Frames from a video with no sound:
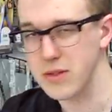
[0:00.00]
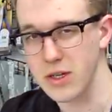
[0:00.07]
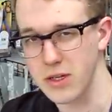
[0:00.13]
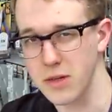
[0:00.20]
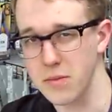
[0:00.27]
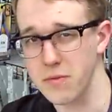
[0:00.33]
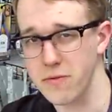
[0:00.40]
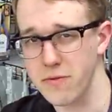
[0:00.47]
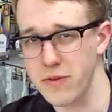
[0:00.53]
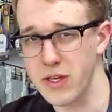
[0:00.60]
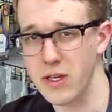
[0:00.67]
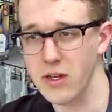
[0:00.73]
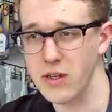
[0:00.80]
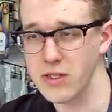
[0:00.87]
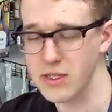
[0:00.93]
Gundam
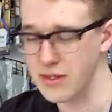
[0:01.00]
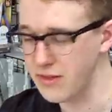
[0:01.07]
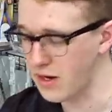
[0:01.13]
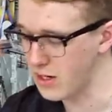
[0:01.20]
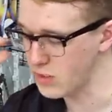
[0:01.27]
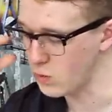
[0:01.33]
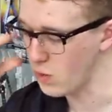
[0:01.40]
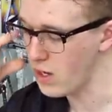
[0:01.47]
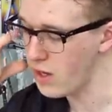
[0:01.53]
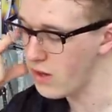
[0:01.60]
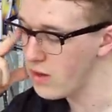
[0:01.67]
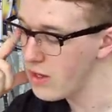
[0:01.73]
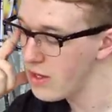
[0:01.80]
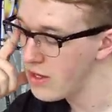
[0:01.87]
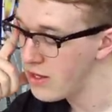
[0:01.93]
figures in there as
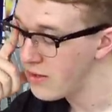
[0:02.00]
well.